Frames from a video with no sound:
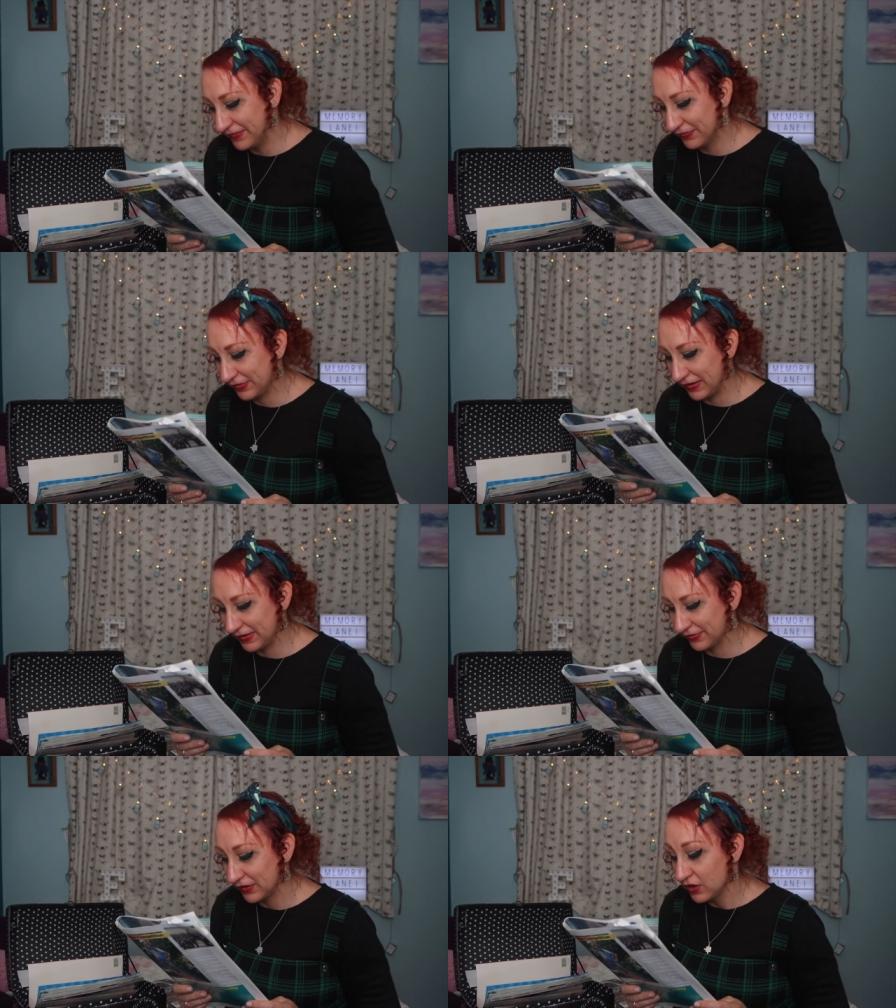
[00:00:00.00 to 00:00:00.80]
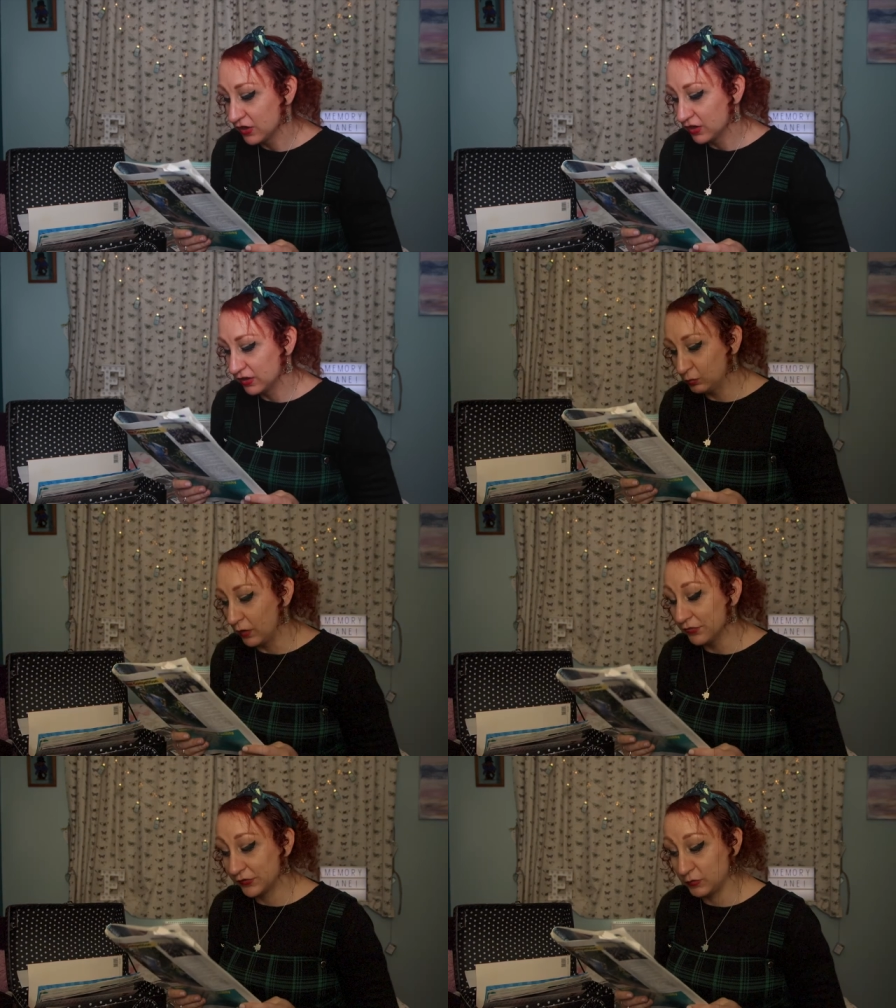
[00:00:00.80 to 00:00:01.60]
it says,
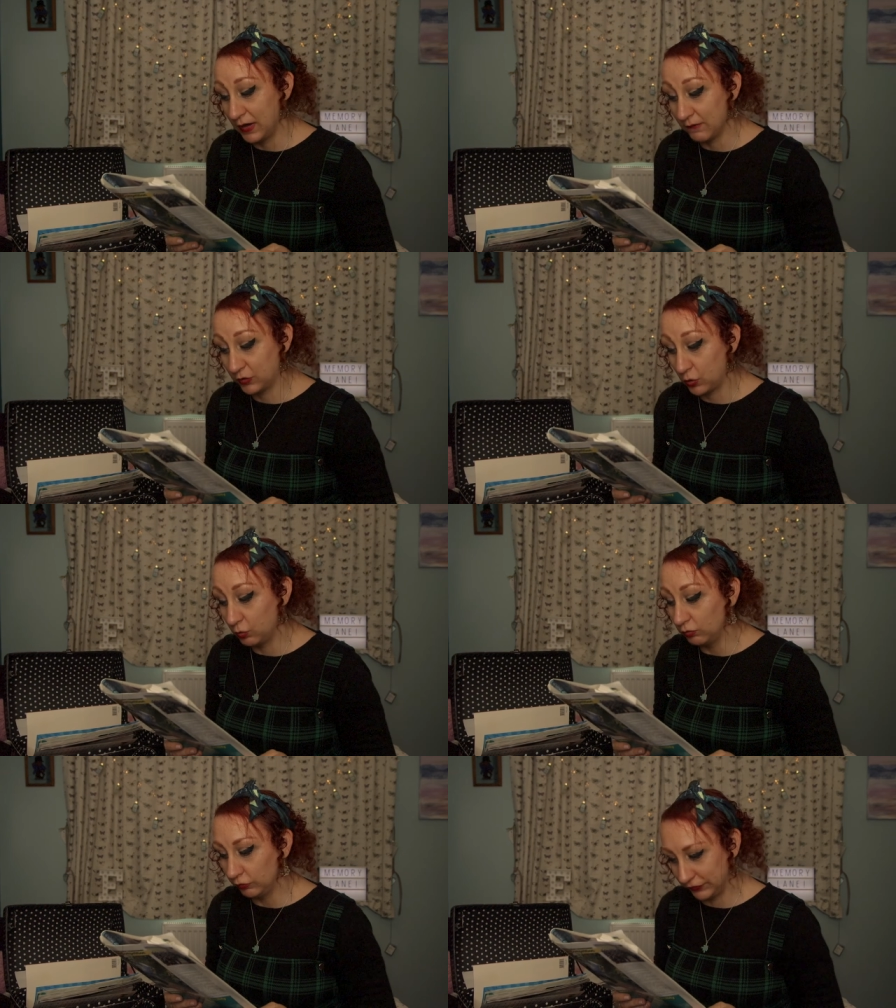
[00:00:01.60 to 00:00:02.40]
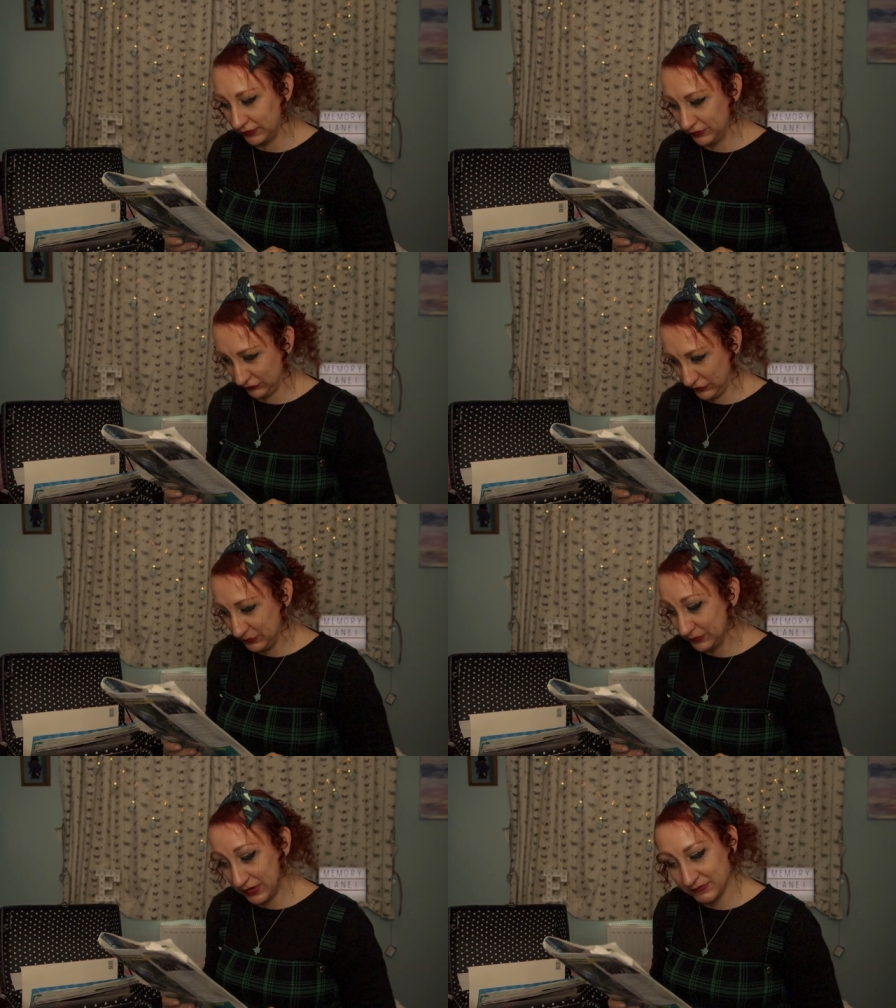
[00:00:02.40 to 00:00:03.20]
once you have cool
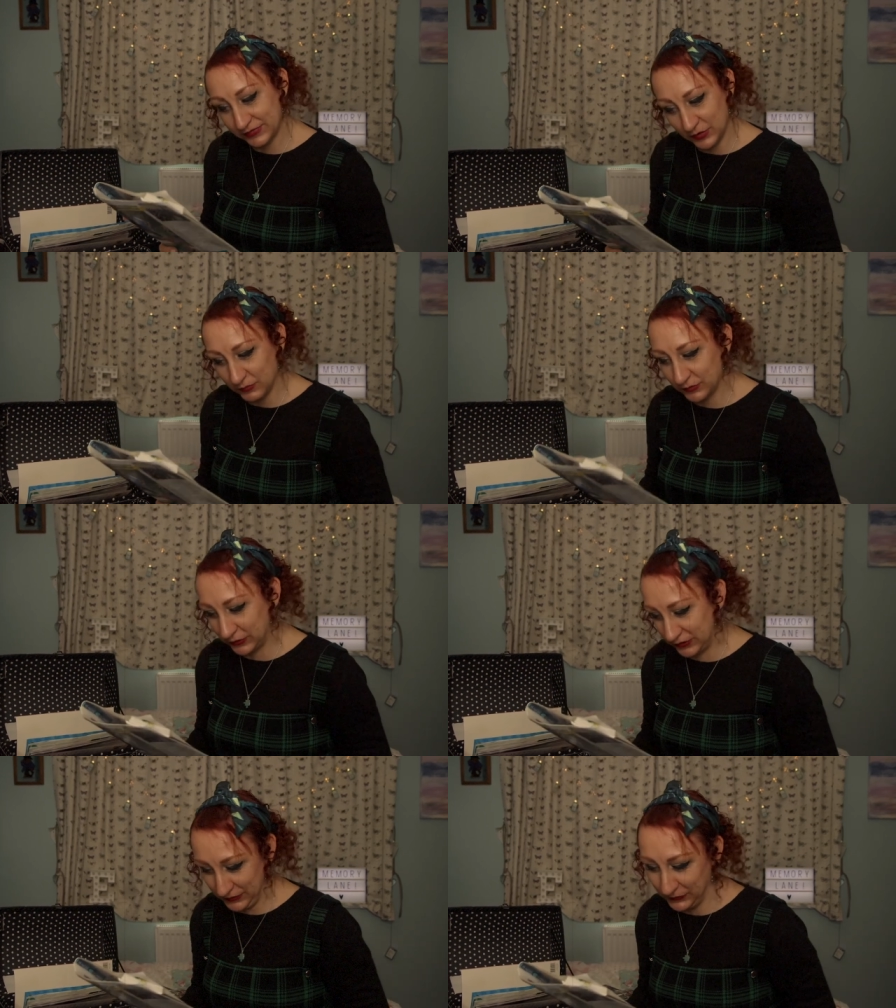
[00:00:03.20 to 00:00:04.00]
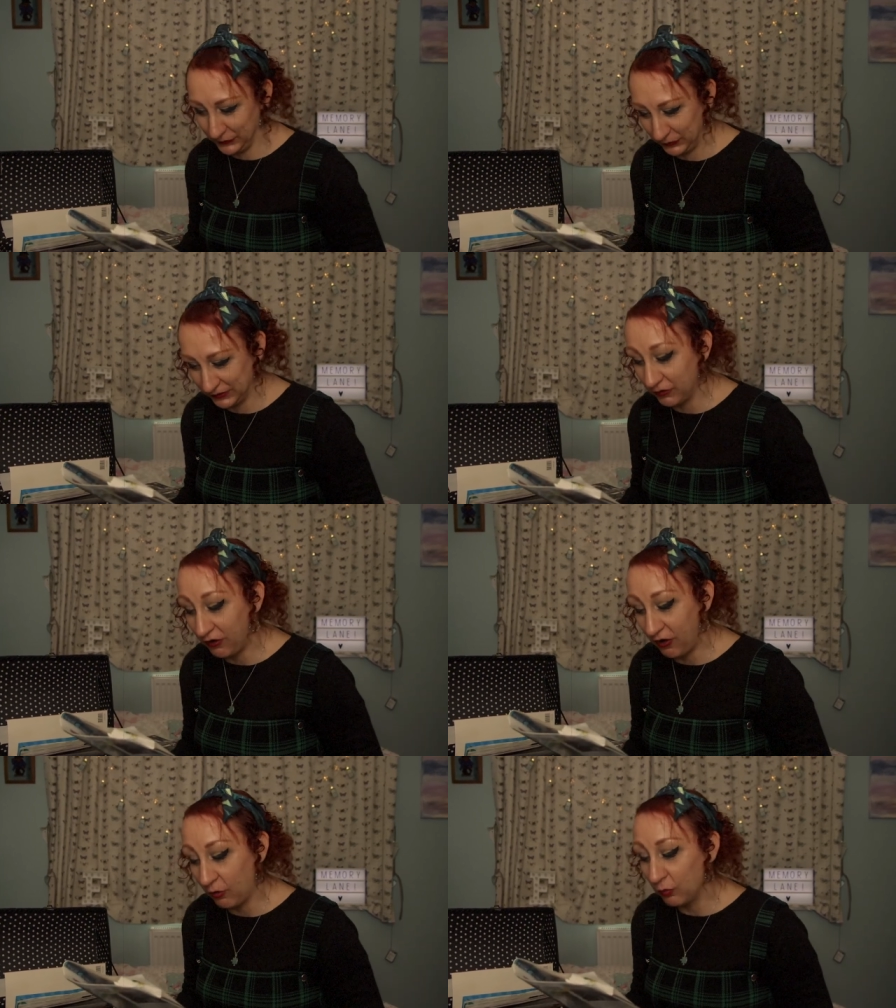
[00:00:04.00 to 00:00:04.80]
syndrome, there is no cure.
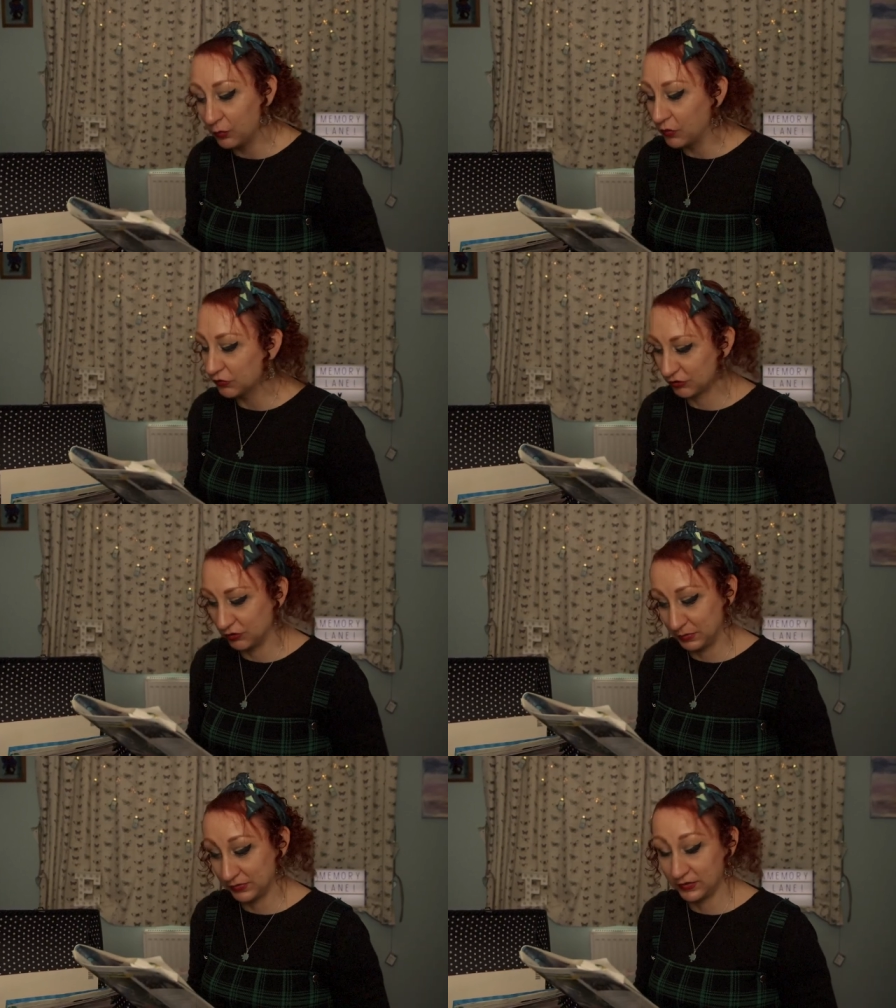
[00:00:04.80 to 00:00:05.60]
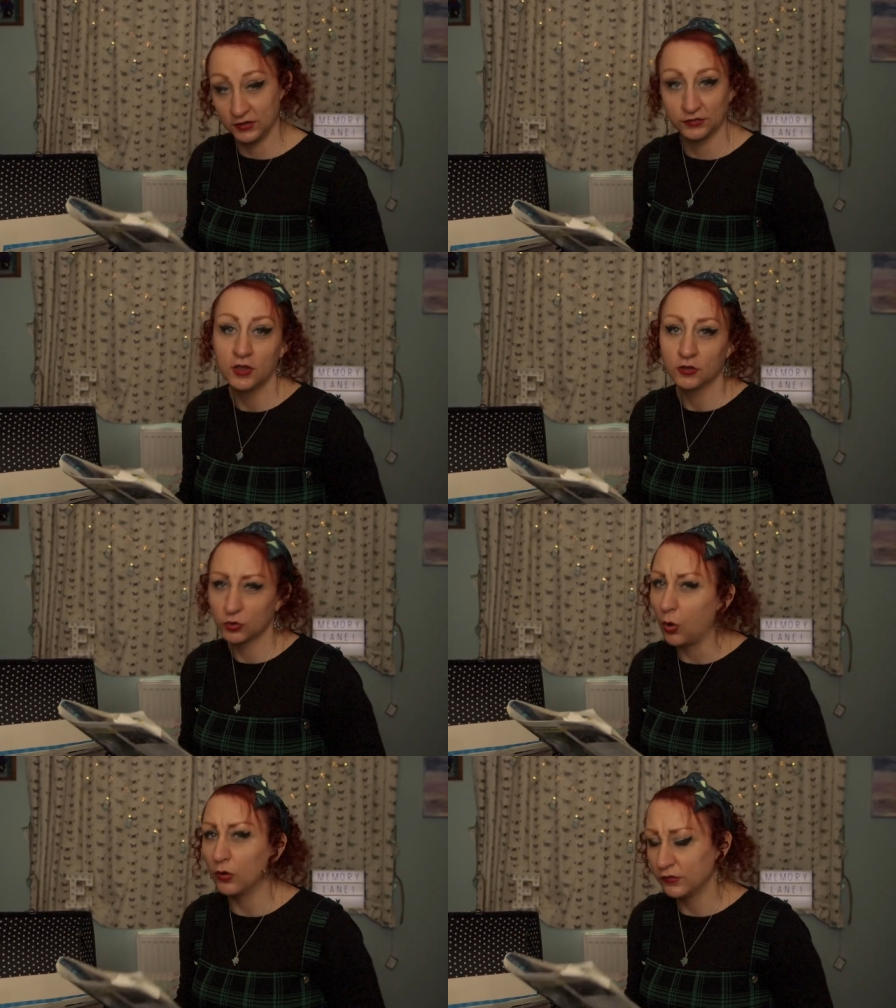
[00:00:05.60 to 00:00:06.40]
Your whole wardrobe is hit.
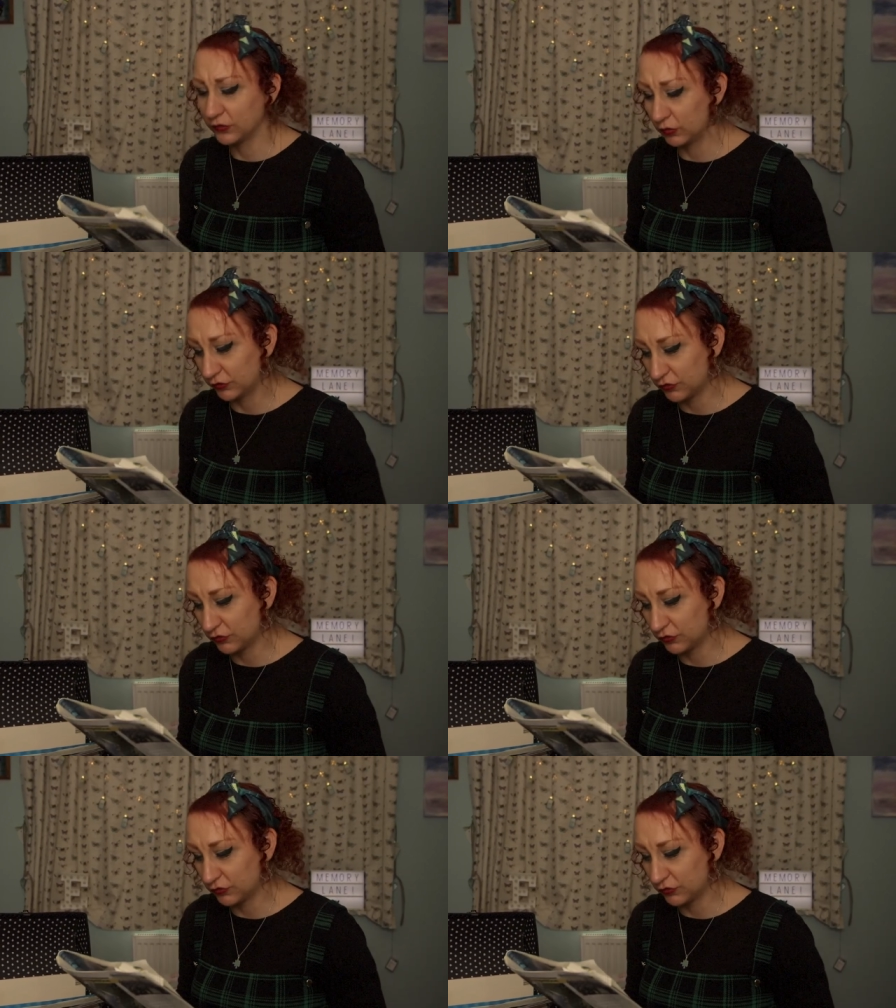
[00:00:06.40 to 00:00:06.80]
Gone is your